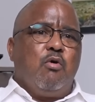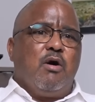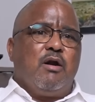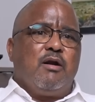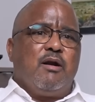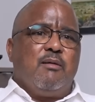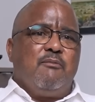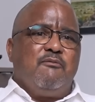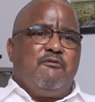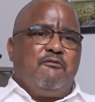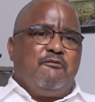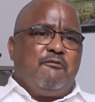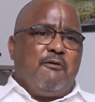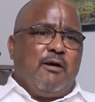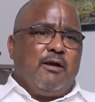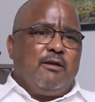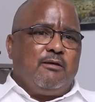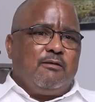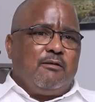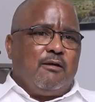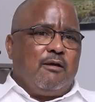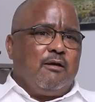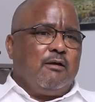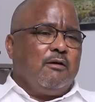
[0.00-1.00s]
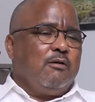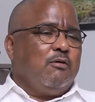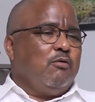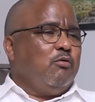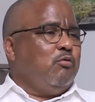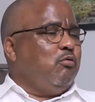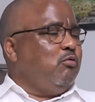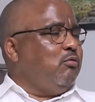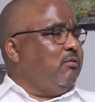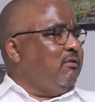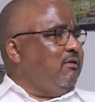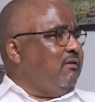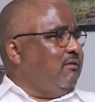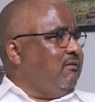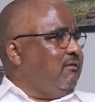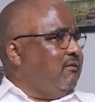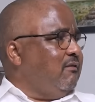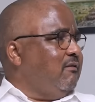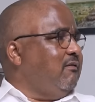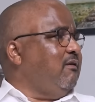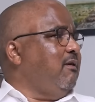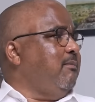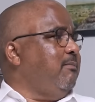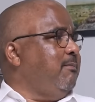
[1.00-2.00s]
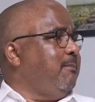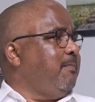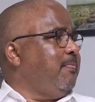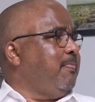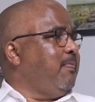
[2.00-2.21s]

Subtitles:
Haram fighter who did the same.